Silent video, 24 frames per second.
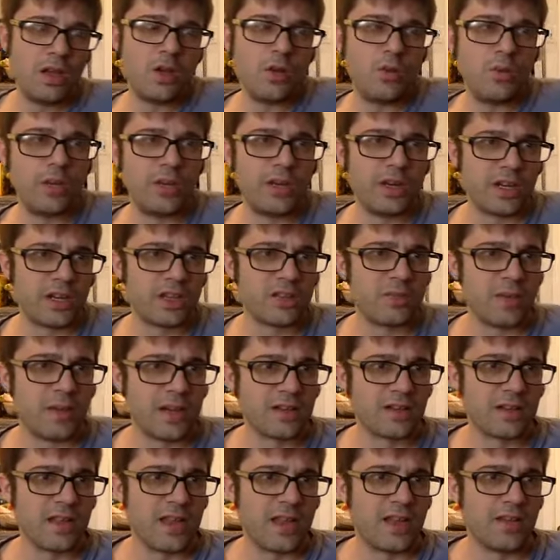we can
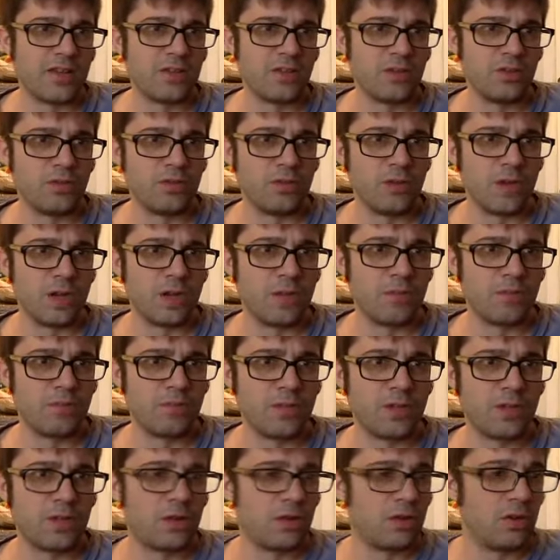expect that to
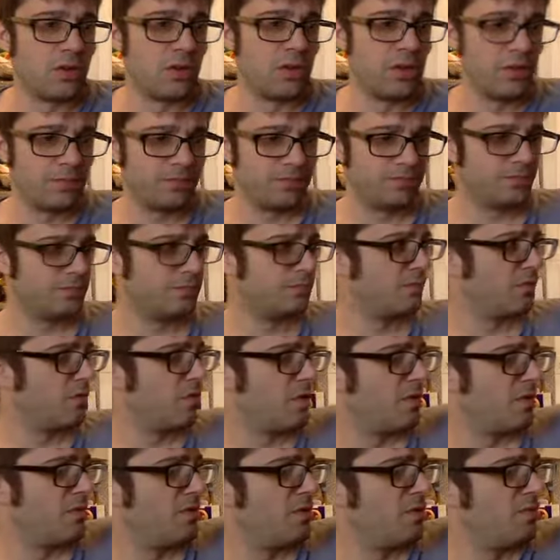hold for a
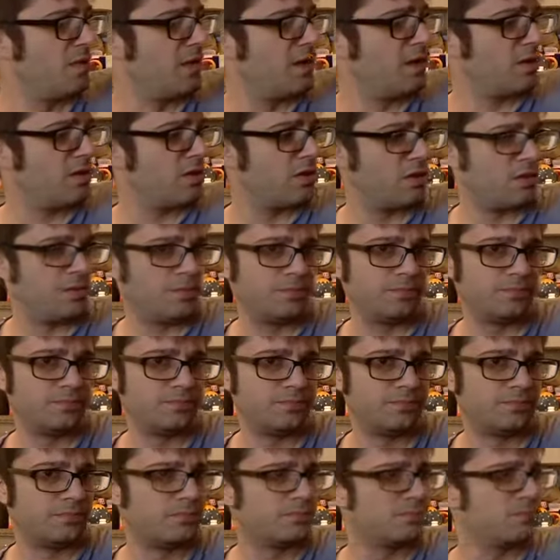few minutes,
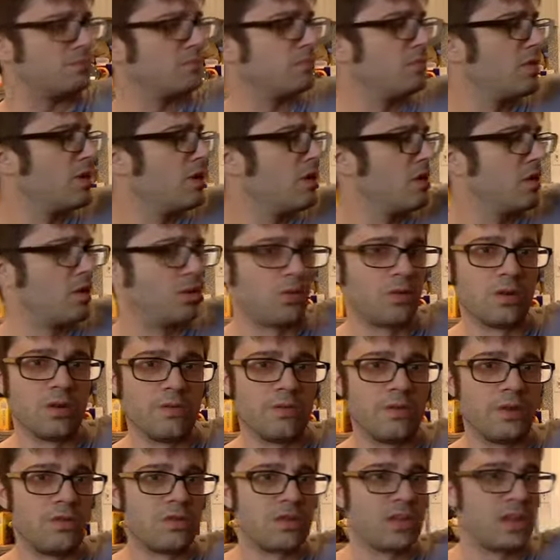or a
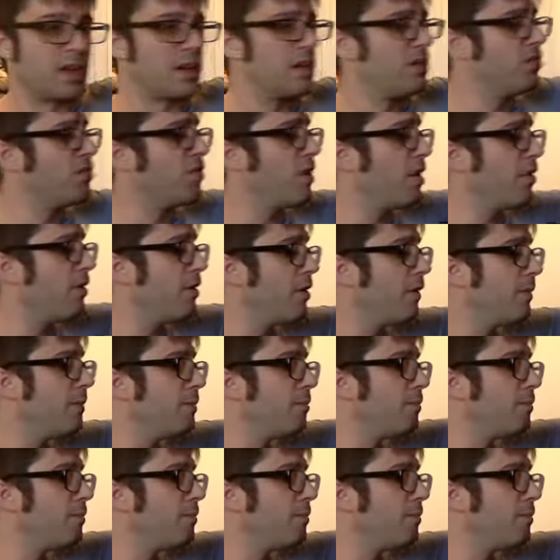few seconds rather.